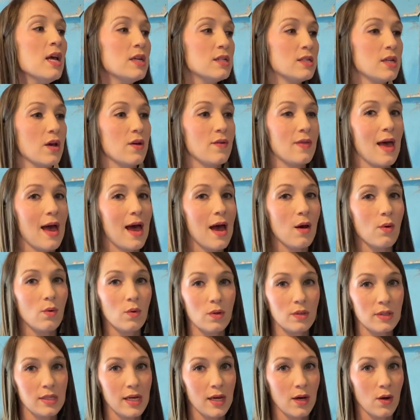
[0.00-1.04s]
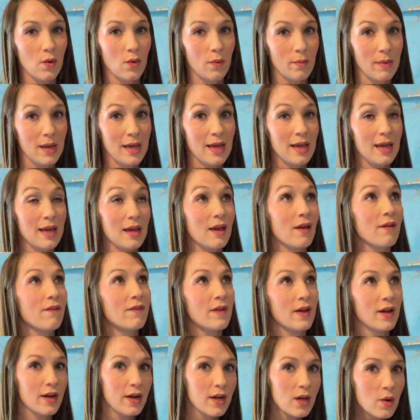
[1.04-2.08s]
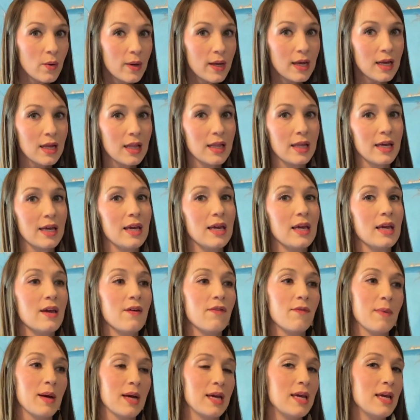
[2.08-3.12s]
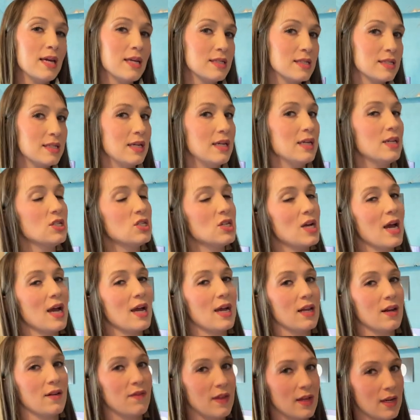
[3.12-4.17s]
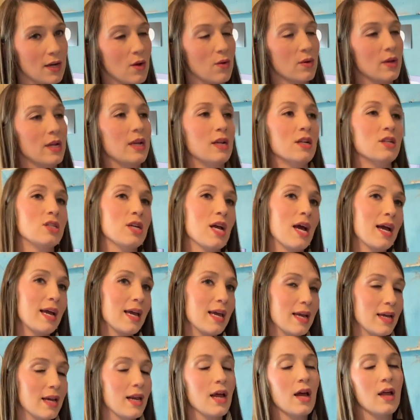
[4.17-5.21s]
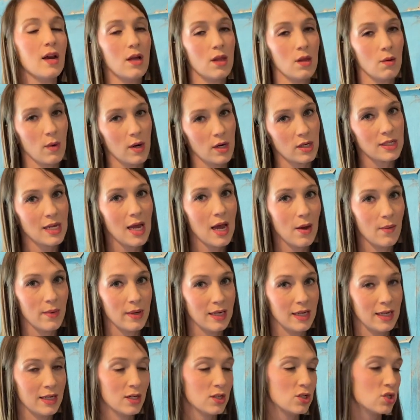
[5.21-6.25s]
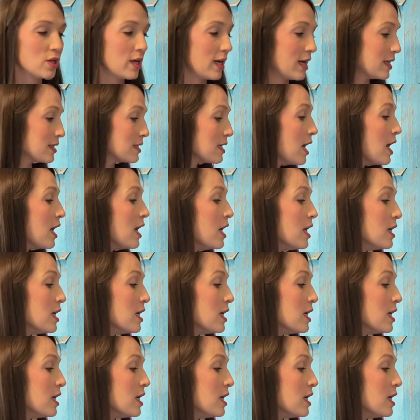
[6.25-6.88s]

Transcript: So that will tell me very quickly if my kids need a jacket, if they don't need a jacket. In other words, how we need to dress.